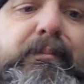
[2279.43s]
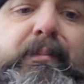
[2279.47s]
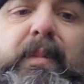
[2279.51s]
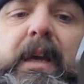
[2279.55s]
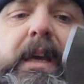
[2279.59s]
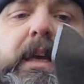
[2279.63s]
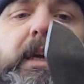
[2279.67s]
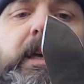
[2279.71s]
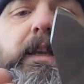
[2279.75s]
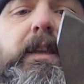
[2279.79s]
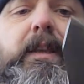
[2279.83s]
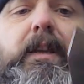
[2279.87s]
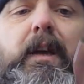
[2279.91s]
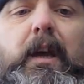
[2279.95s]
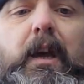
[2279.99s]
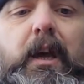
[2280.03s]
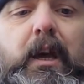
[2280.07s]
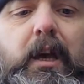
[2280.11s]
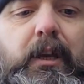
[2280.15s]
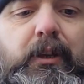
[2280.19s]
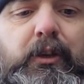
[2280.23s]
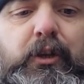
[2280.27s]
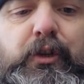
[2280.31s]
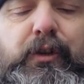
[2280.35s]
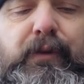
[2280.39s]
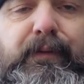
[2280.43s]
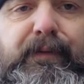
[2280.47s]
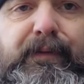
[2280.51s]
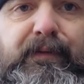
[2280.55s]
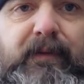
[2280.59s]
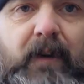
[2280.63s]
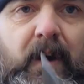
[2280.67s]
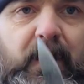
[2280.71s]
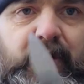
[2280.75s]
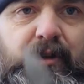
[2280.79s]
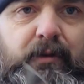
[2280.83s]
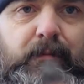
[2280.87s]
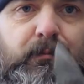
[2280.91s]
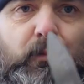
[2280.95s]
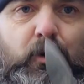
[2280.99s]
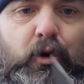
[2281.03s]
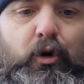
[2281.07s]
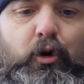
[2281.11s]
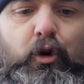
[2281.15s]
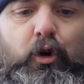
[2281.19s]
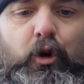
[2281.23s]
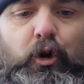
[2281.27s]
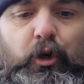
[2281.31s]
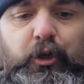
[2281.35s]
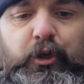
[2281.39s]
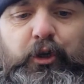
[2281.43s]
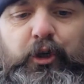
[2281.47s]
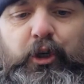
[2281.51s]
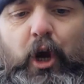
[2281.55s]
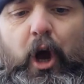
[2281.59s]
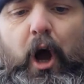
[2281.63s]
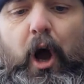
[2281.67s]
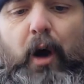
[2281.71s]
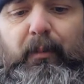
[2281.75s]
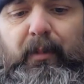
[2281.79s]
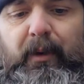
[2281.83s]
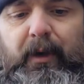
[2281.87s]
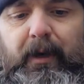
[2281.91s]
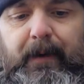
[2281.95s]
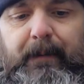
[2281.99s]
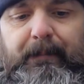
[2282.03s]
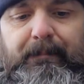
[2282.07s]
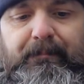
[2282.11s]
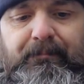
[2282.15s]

being just a fraction more sharper.